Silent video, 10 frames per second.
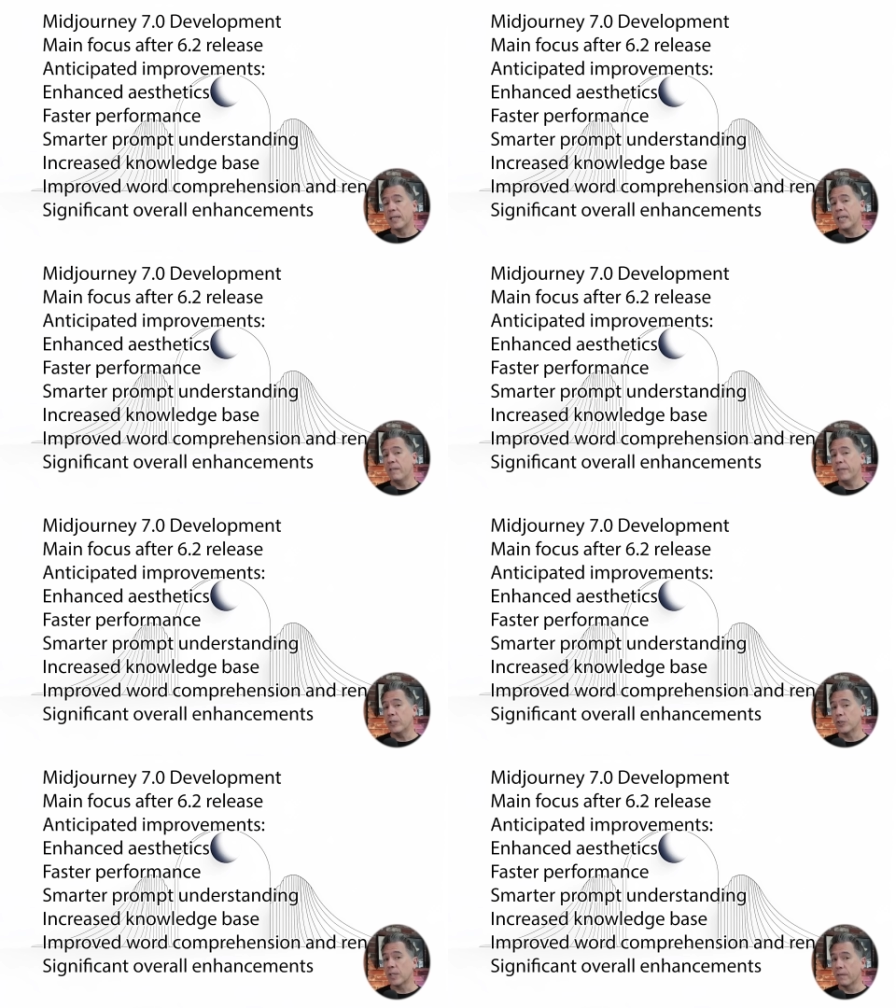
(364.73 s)
The key
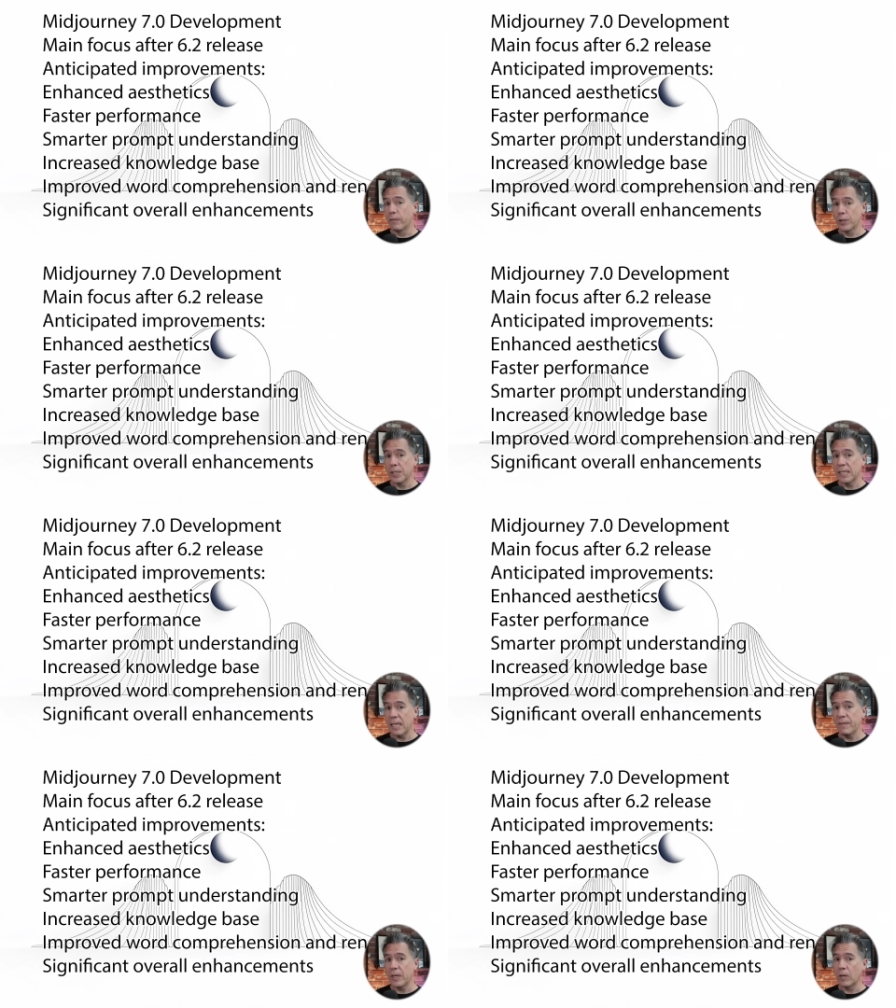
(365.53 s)
features of version
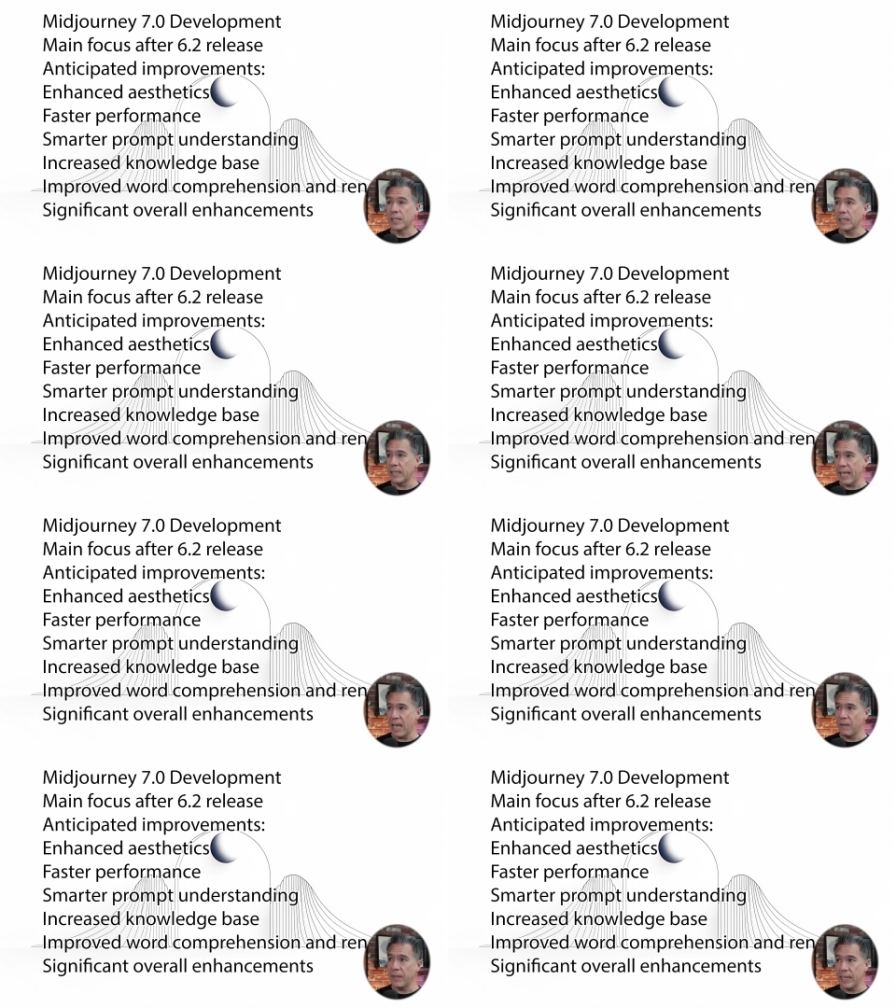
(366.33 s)
7 are said to
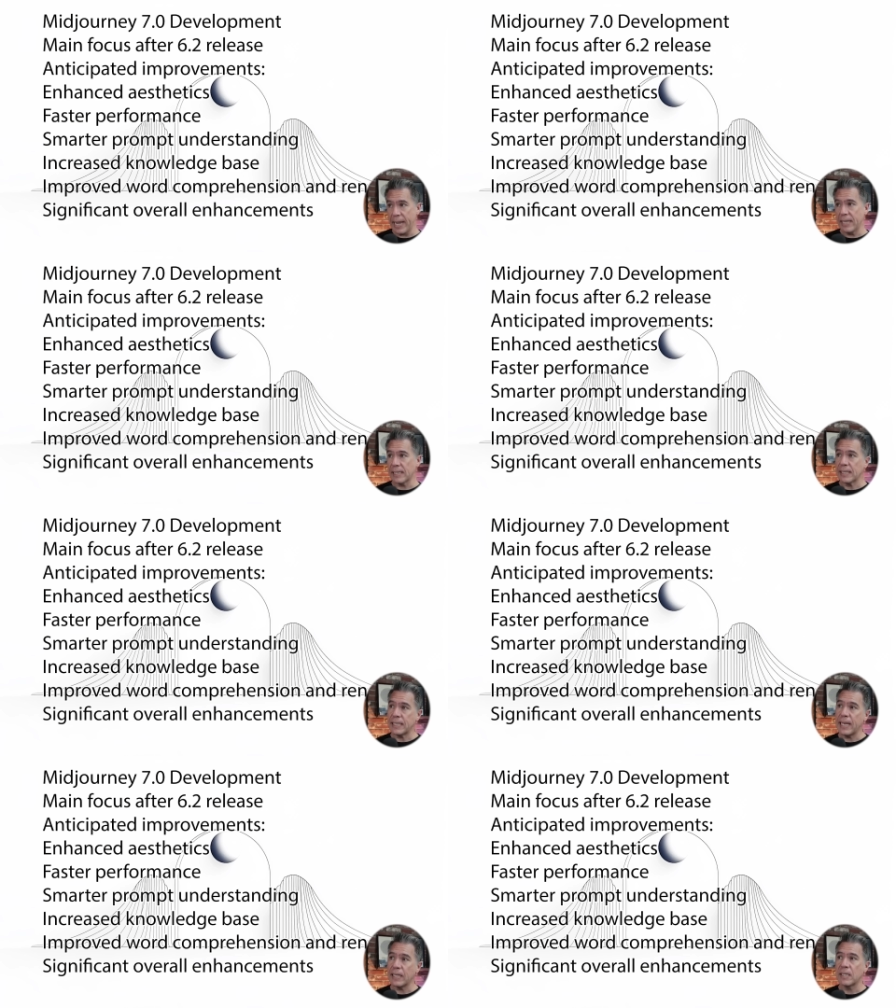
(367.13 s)
have enhanced
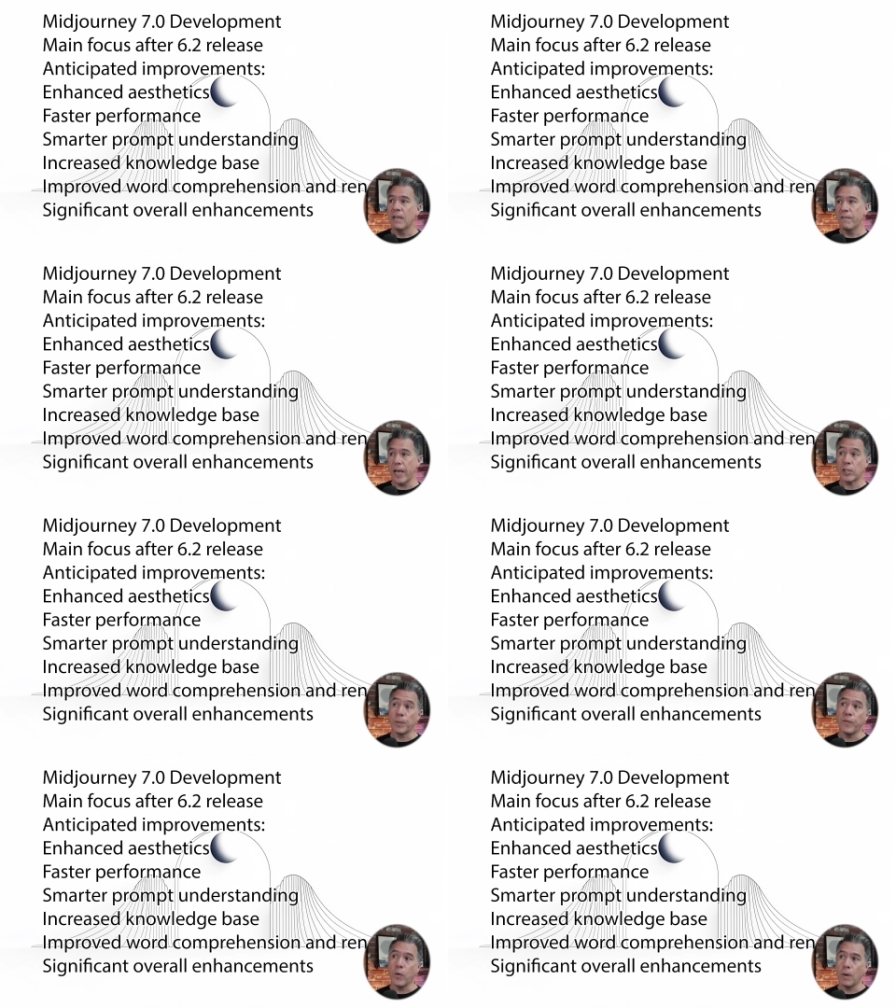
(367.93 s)
aesthetics, faster
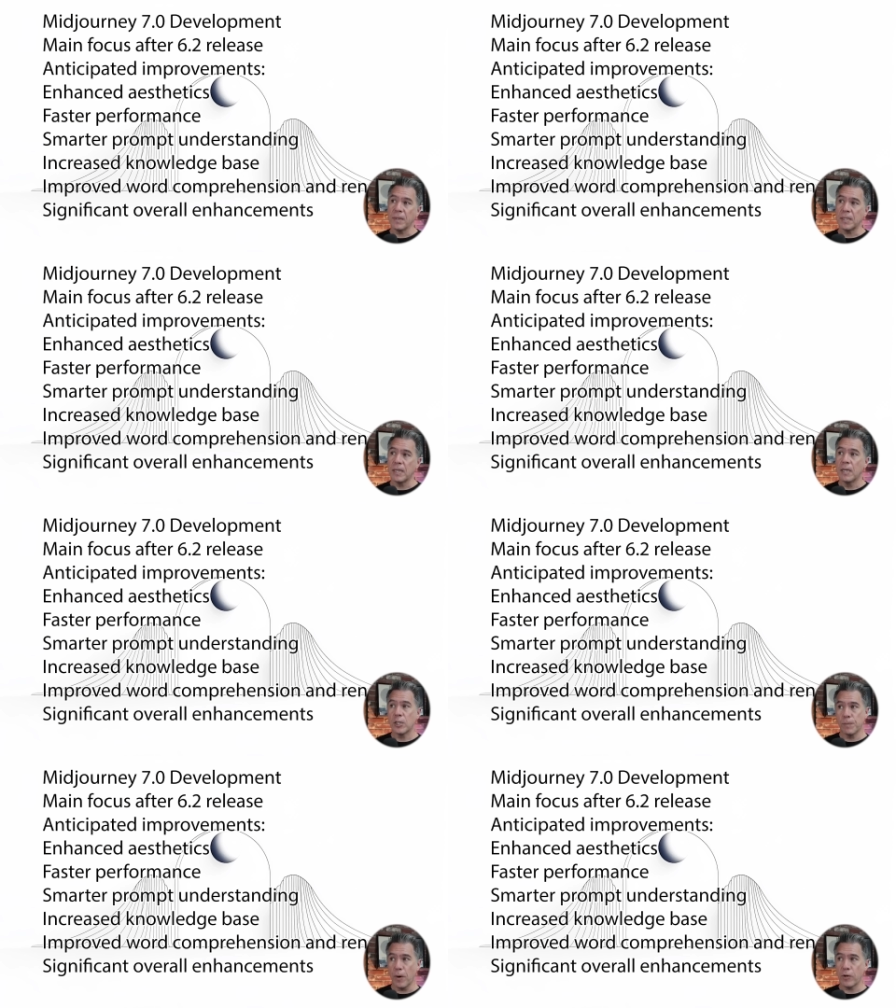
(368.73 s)
performance,
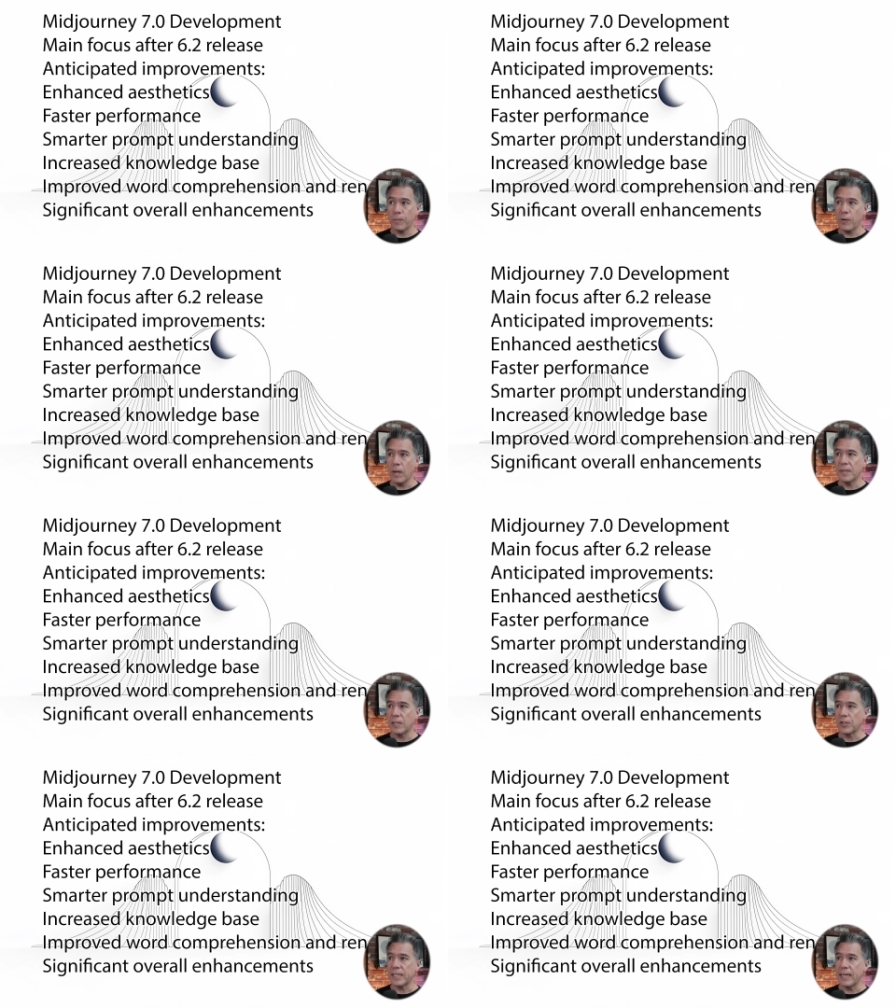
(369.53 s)
smarter prompt
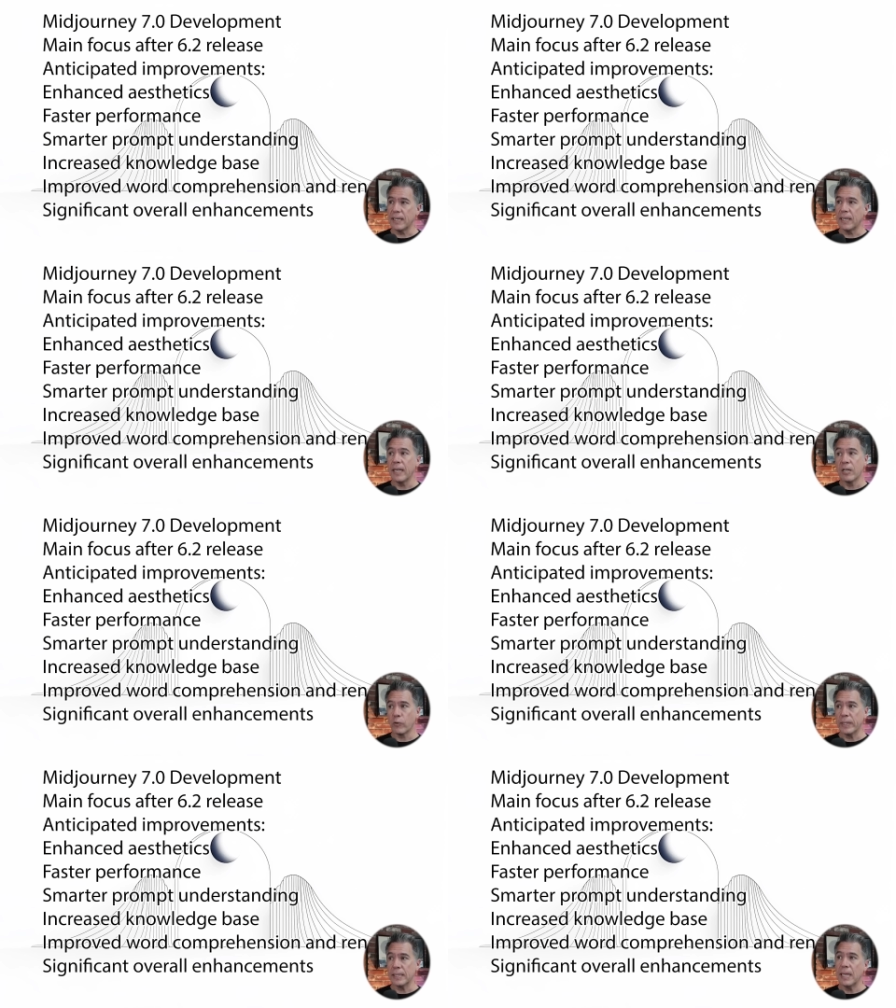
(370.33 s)
understanding,
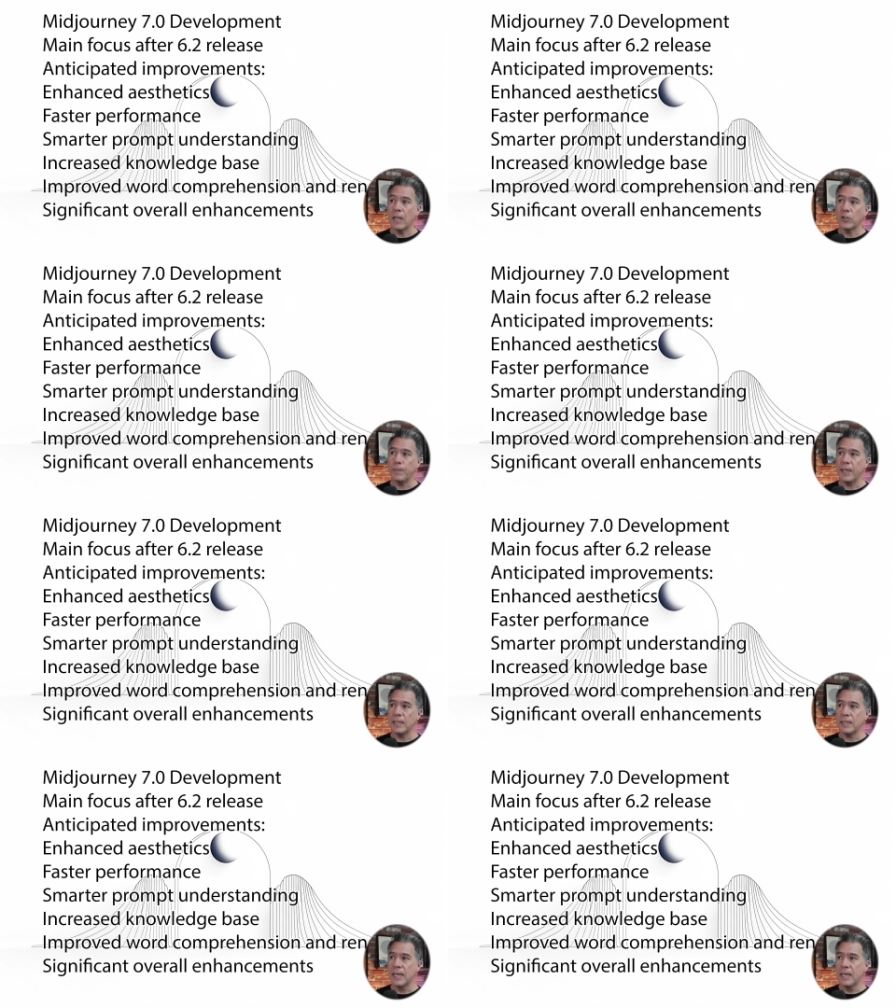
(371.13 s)
increased knowledge base,